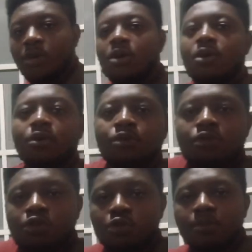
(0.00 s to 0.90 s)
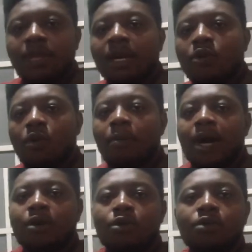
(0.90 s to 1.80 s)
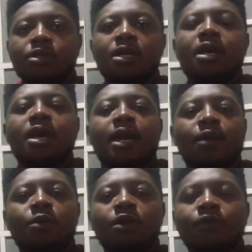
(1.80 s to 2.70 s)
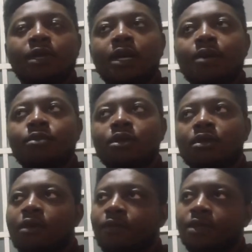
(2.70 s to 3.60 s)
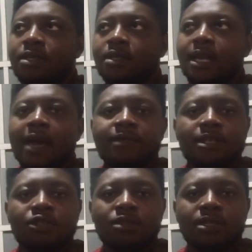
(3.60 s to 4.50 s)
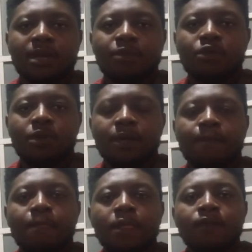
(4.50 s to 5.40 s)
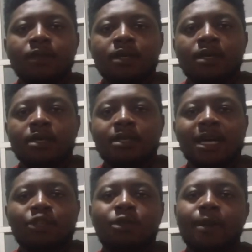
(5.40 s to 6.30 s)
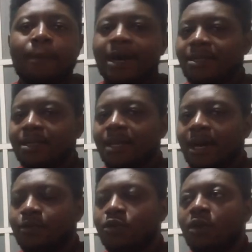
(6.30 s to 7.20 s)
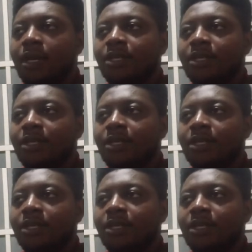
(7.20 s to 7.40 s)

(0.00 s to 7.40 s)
on YouTube. They are called Barre chords. And one of the aims of these live sessions I'm doing is actually passing out knowledge